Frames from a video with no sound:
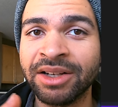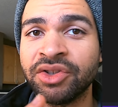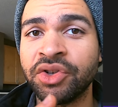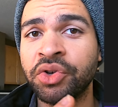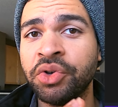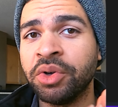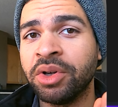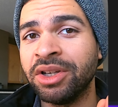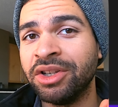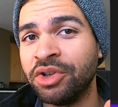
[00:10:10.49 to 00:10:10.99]
So
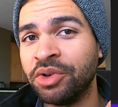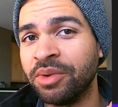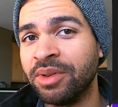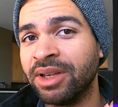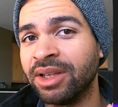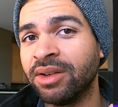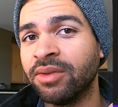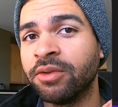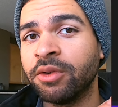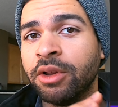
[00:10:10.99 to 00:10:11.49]
you could do
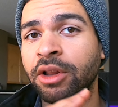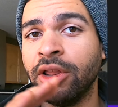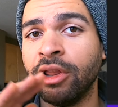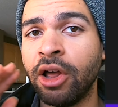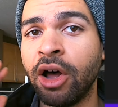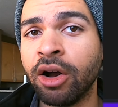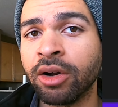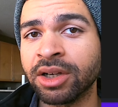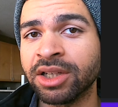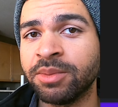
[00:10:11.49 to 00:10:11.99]
this for the
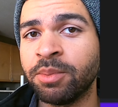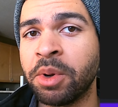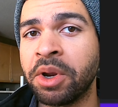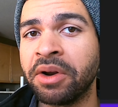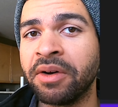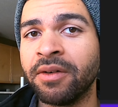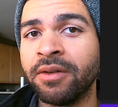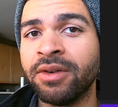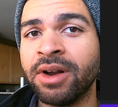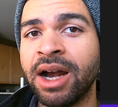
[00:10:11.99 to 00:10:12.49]
longest
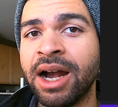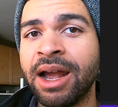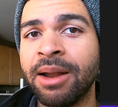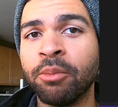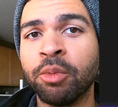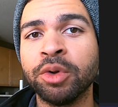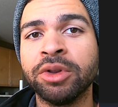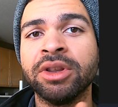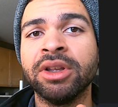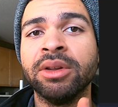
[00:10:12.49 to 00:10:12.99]
period of
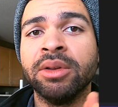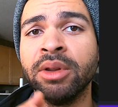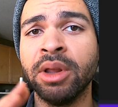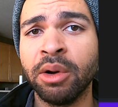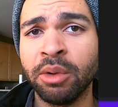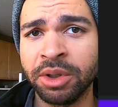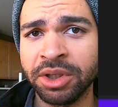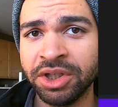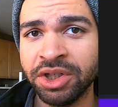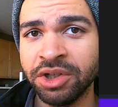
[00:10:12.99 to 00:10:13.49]
time with the
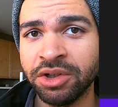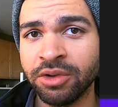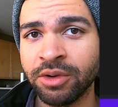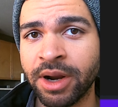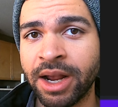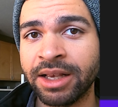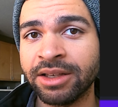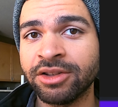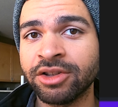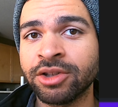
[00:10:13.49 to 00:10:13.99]
lowest
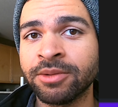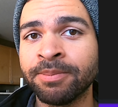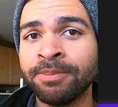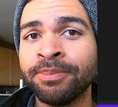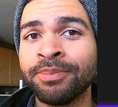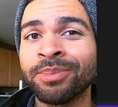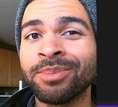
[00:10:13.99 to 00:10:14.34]
stress,